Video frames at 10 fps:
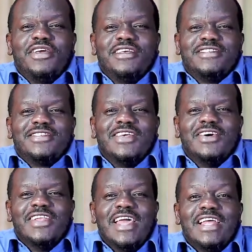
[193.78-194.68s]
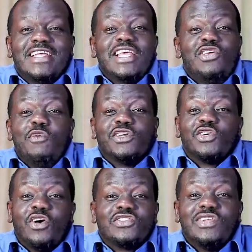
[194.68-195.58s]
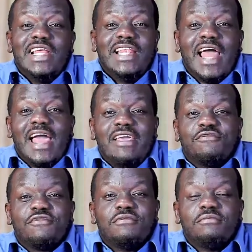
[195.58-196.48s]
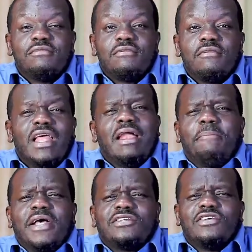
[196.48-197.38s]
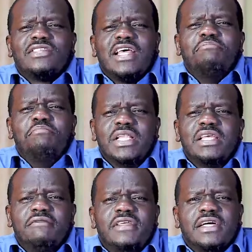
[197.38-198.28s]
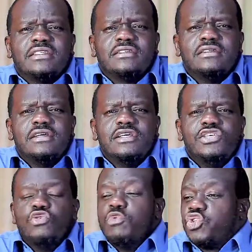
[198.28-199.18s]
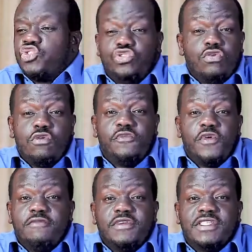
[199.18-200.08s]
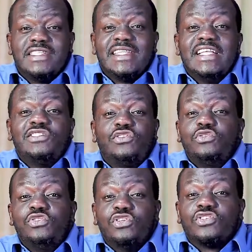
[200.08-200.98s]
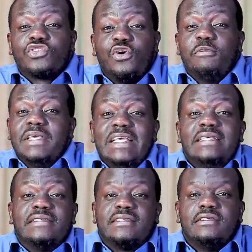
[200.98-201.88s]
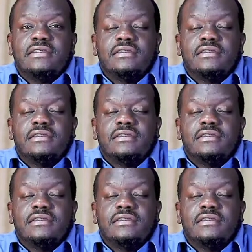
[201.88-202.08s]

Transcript: Praise God. They say you must hustle in life. There are pastors that believe that. You must struggle for everything. Things don't just come easy.